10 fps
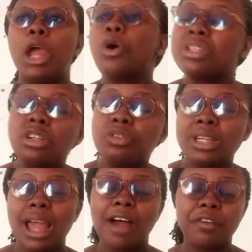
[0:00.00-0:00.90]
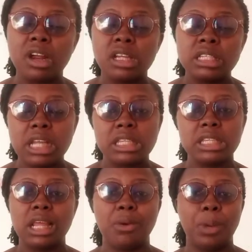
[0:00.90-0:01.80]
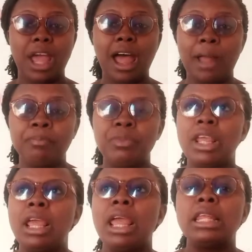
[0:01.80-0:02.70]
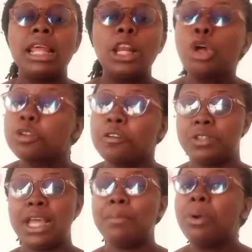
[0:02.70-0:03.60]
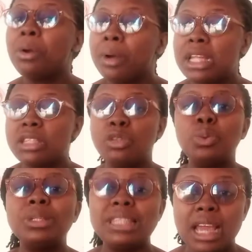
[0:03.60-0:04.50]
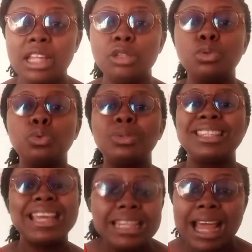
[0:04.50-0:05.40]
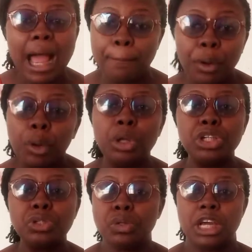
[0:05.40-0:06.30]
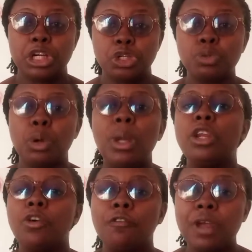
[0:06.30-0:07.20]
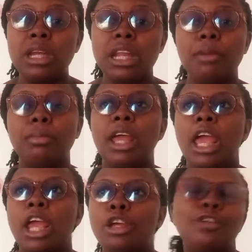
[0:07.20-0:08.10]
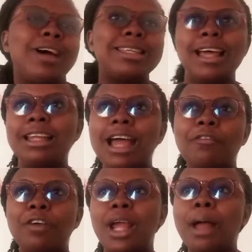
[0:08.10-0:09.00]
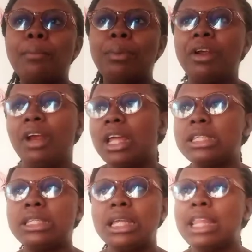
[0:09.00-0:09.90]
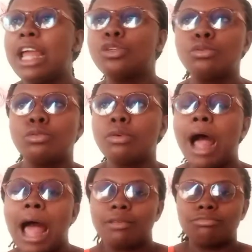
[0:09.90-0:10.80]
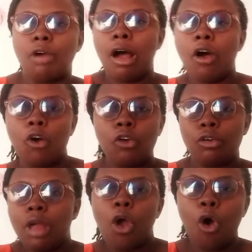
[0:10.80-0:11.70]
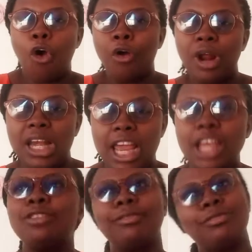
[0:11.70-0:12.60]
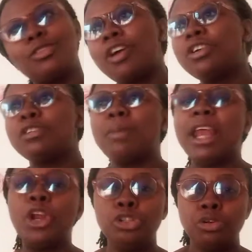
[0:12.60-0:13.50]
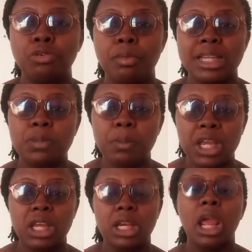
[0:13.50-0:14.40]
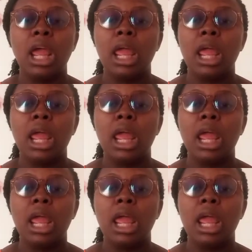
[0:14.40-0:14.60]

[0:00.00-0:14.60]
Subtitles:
Considering the African setting that we have, a lot of time parents don't tend to tender apology to their children when they offend them. As an African parent, they tend to bow or relay. Sorry to my non-Yoruba speaking